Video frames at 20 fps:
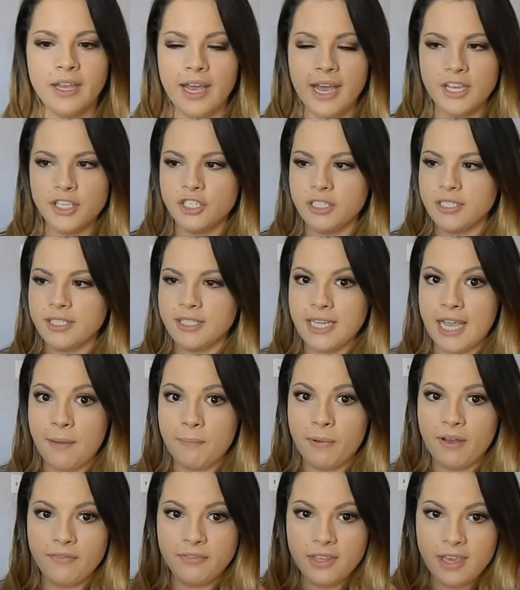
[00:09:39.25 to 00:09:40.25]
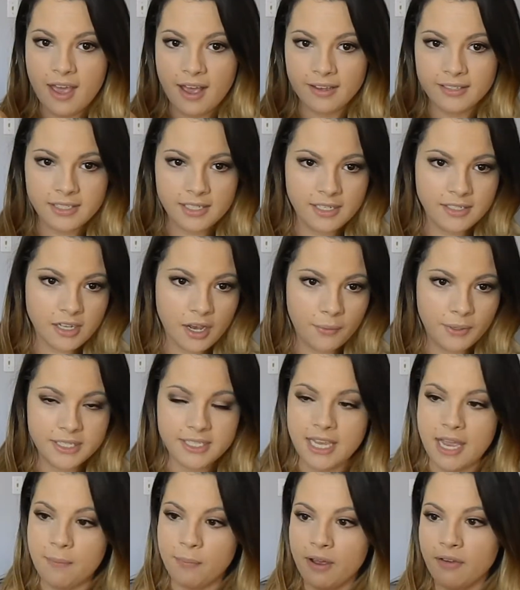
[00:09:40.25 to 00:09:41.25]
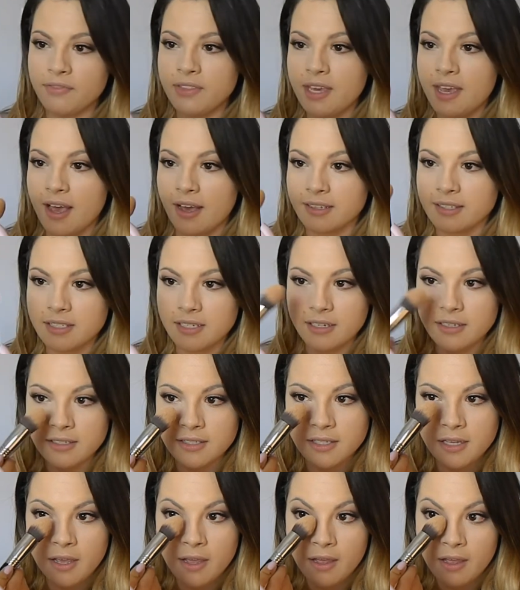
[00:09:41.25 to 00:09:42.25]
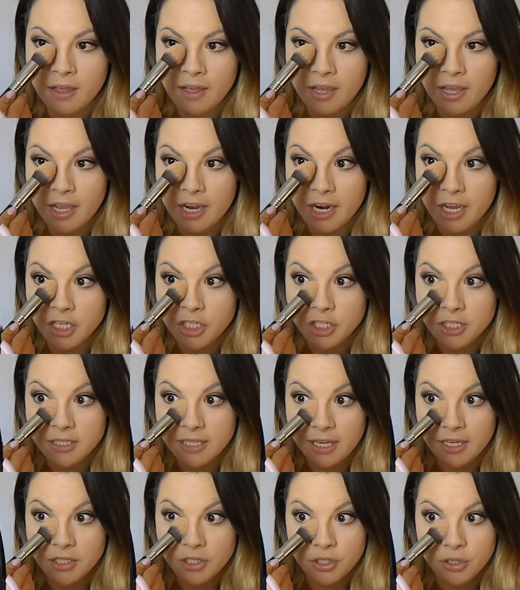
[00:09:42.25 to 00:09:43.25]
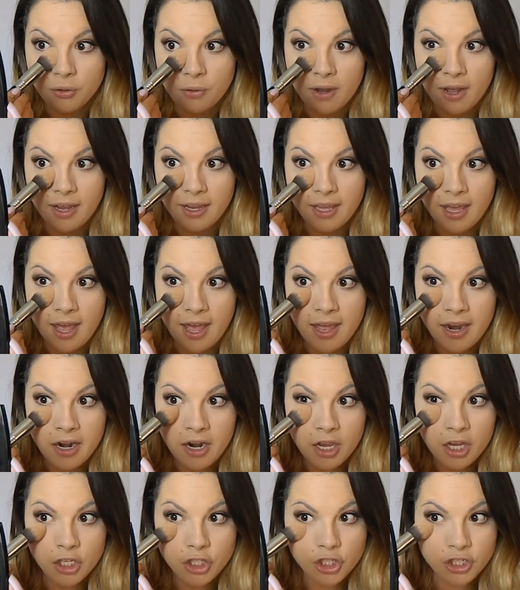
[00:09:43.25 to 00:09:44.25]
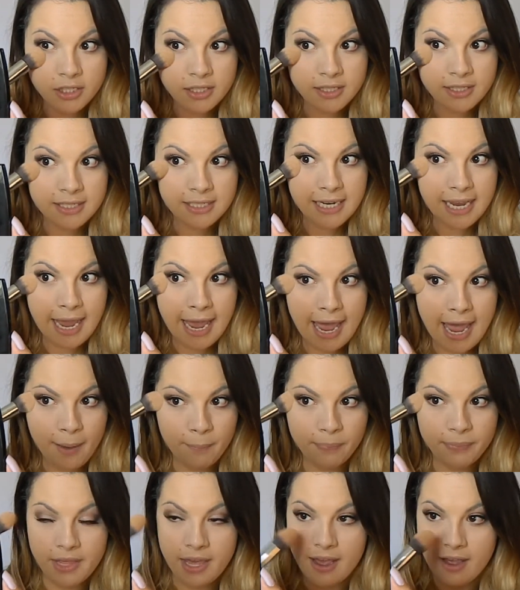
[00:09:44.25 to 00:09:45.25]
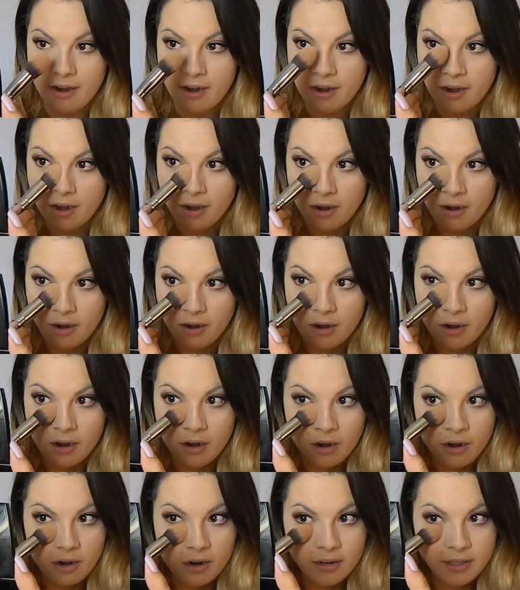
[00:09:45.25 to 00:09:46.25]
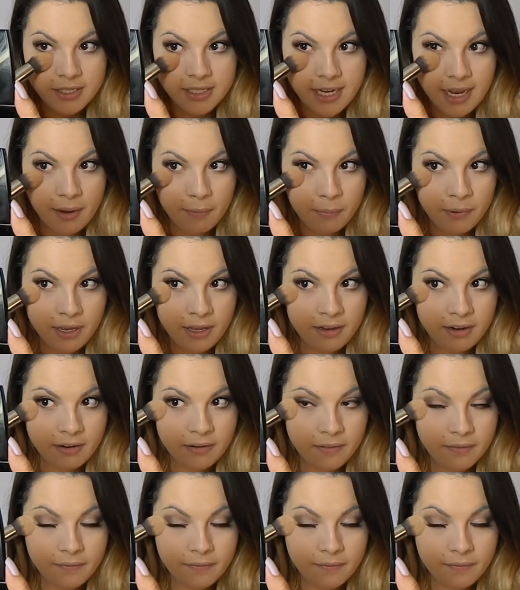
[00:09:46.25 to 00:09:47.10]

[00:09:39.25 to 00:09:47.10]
I just tap off the excess, always tap off the excess, and I just like to, again, just tap that. Tap it.